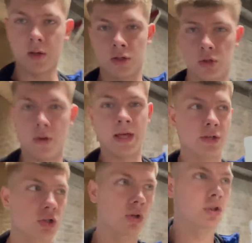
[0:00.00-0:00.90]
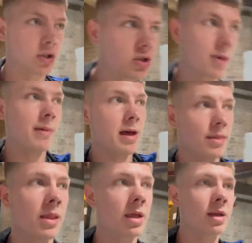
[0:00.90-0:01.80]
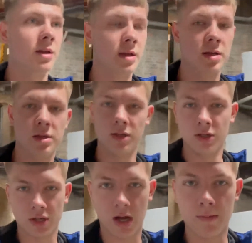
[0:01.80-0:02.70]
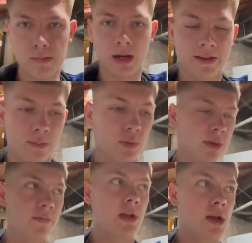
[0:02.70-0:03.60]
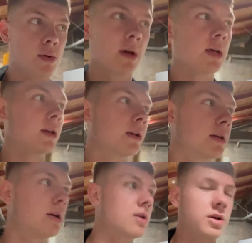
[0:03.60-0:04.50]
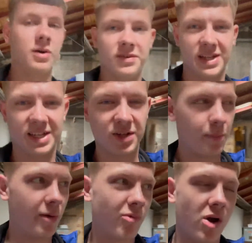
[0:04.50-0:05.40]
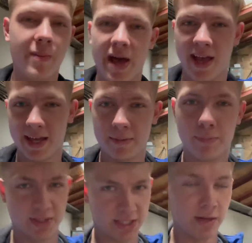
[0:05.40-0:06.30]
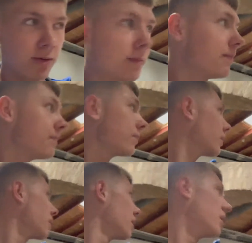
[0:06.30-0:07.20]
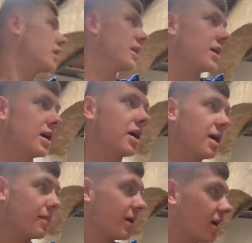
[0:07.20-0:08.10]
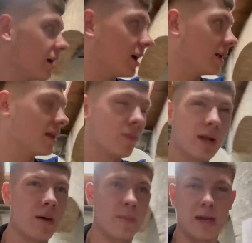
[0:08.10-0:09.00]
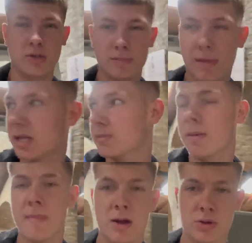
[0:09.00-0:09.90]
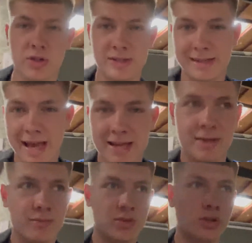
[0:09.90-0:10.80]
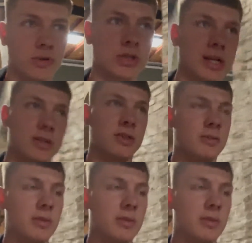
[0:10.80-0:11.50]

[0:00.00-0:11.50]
So then, just got to the top then. It was unbelievable, the view. Obviously, I still put Rome ahead, but still. And yeah, went up there, just met some Americans again and just got chatting to them.